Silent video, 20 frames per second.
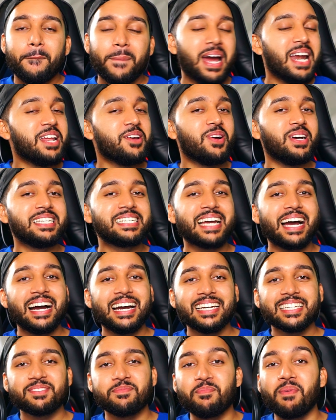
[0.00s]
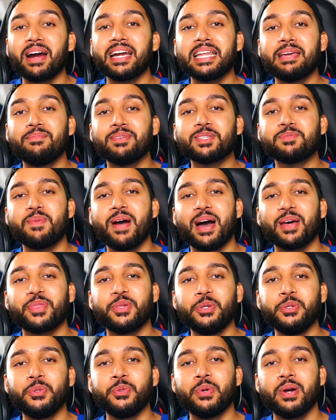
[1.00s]
But anyways guys, my name is
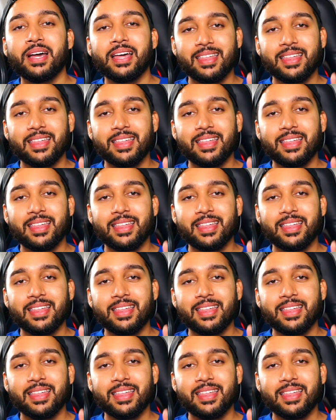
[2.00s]
Matthew.